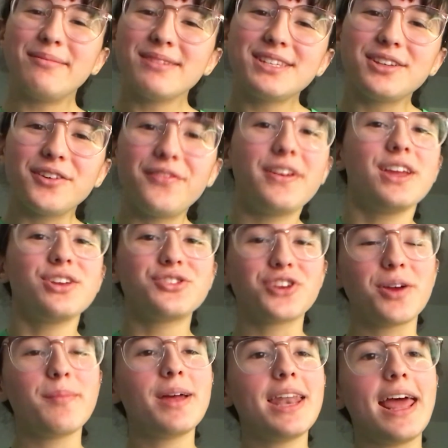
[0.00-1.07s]
Sophia
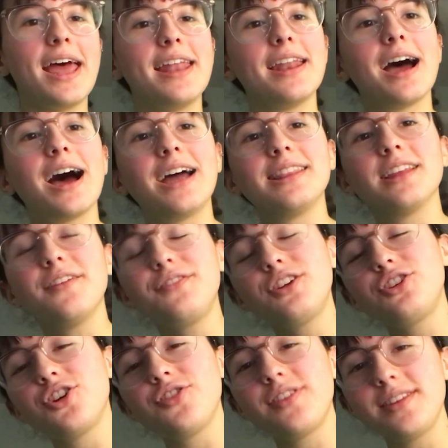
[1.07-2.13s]
Sherman, and I'd love to
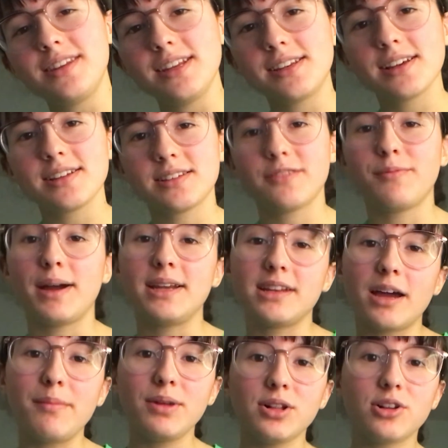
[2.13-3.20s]
share the details of my
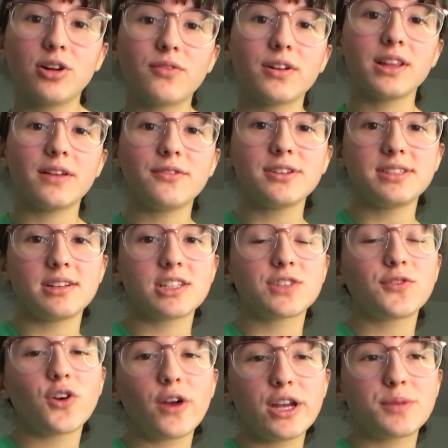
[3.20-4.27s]
Diamond Clover Level 6
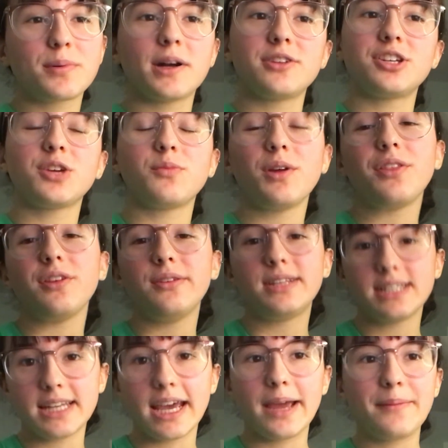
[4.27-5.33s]
4-H project with you
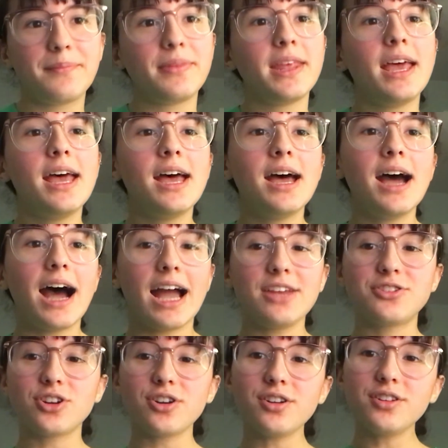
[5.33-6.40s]
today. I
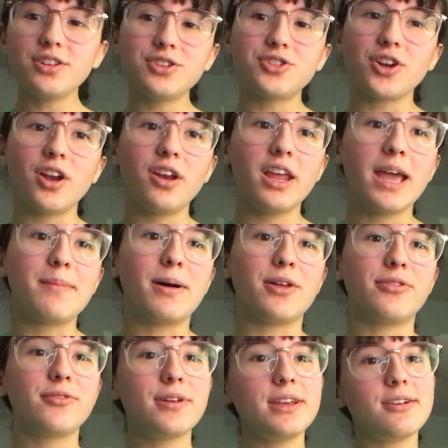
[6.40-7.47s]
started this journey about
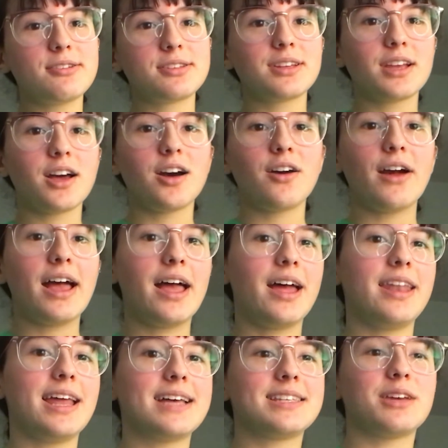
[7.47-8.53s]
3 years ago,
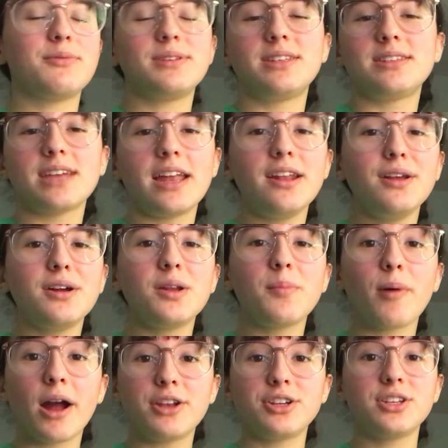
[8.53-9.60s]
and as I was deciding on a
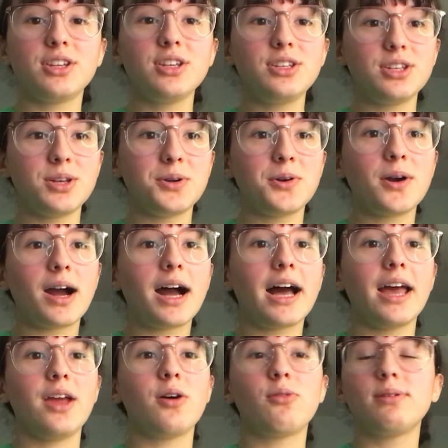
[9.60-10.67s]
project to do,
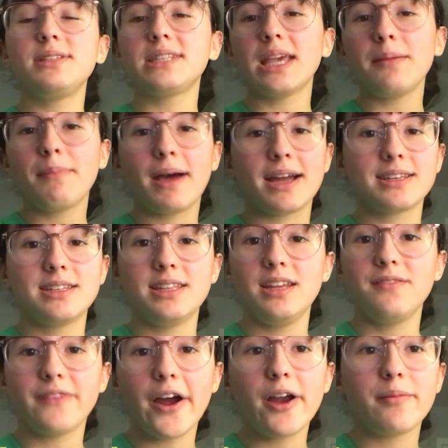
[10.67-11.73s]
I always came back to the
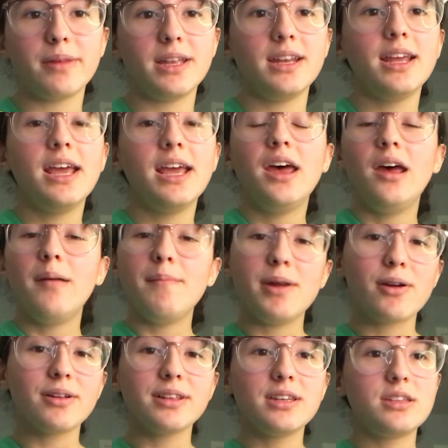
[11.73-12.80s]
environment.
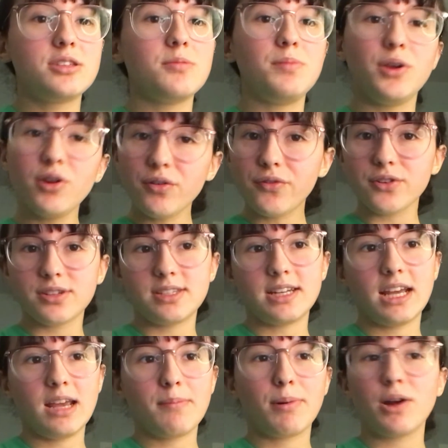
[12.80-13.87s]
Maryland is a beautiful
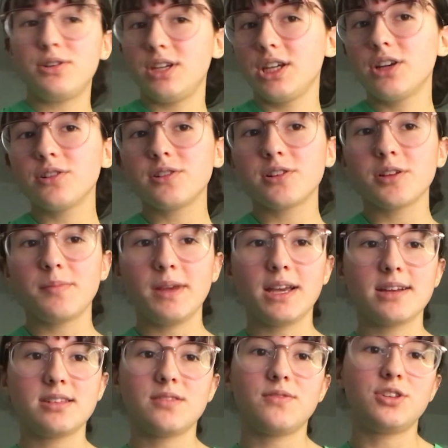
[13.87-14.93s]
state, particularly
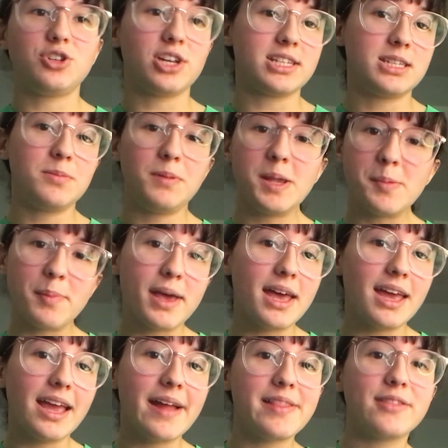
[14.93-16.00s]
because of the Chesapeake
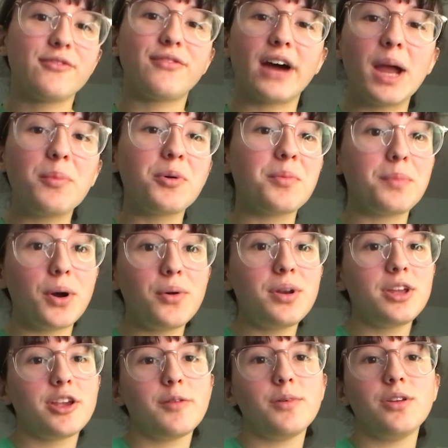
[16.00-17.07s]
Bay and the vibrant
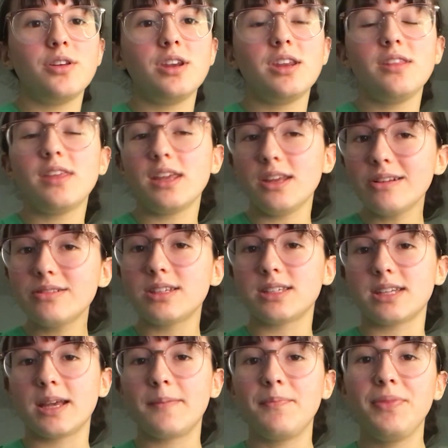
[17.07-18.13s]
boating community that uses
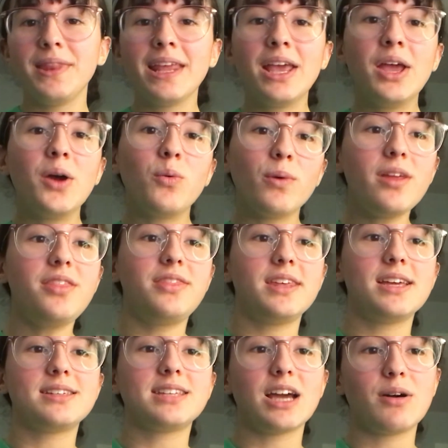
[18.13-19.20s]
it. With
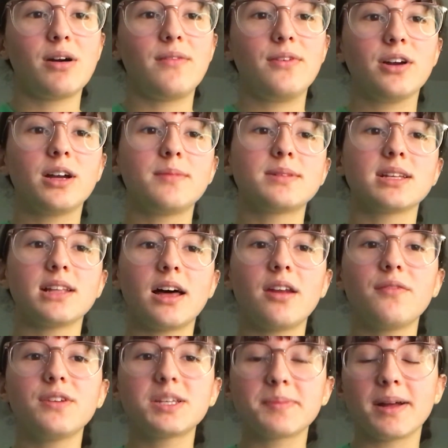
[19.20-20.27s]
this, however, comes a lot
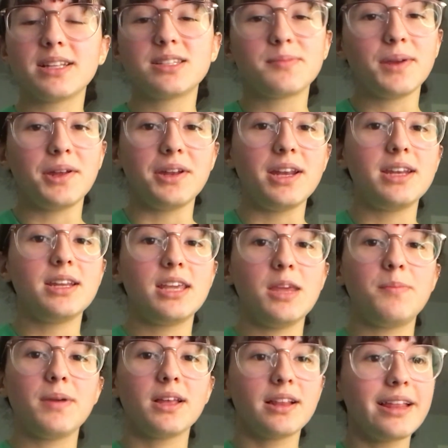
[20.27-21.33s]
of responsibility to
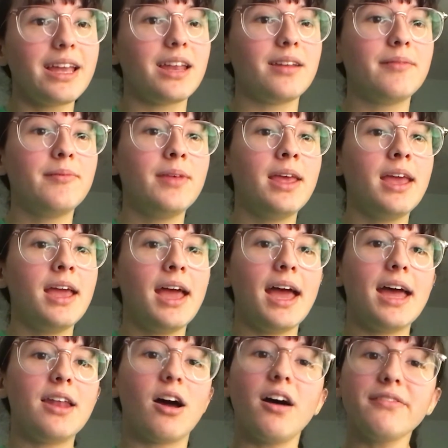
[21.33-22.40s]
keep it clean.
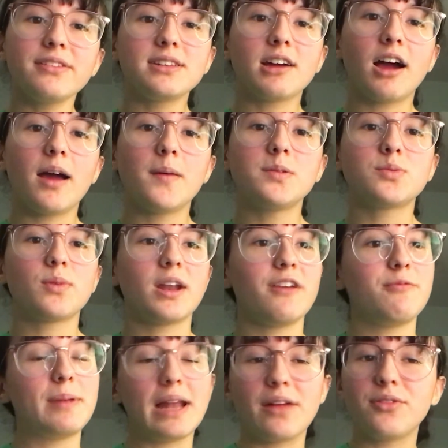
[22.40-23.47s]
And oftentimes, when
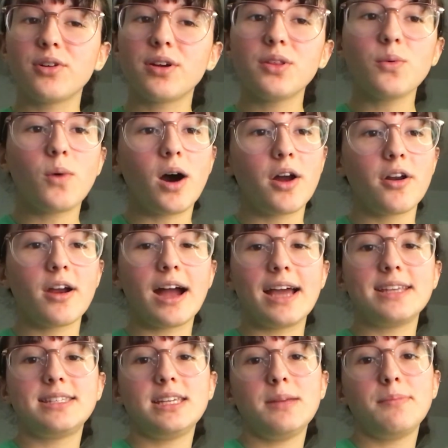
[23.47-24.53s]
I've been out there on the water, I
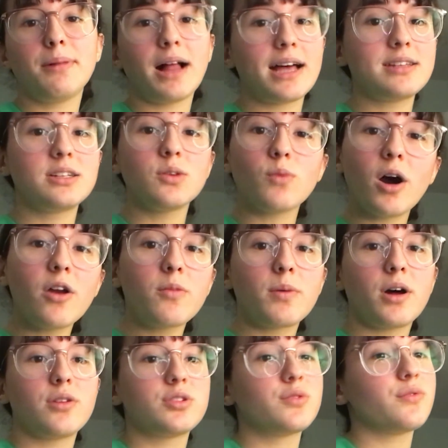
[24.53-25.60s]
see plastic water
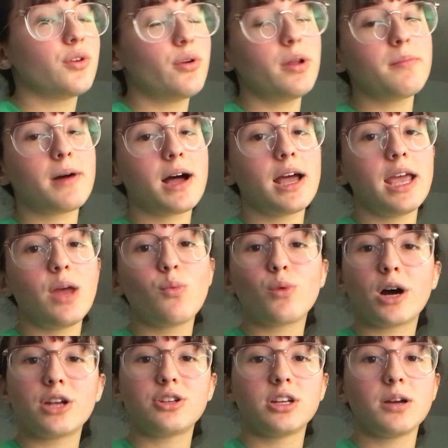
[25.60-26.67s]
bottles floating by and
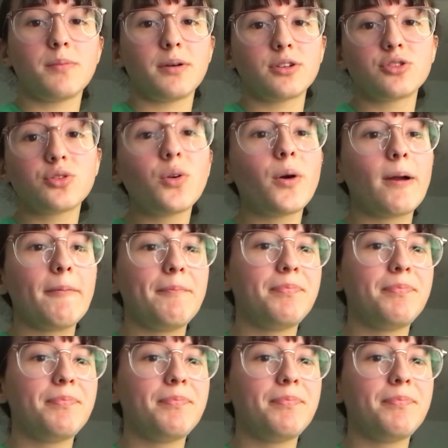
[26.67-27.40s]
washing up on shore.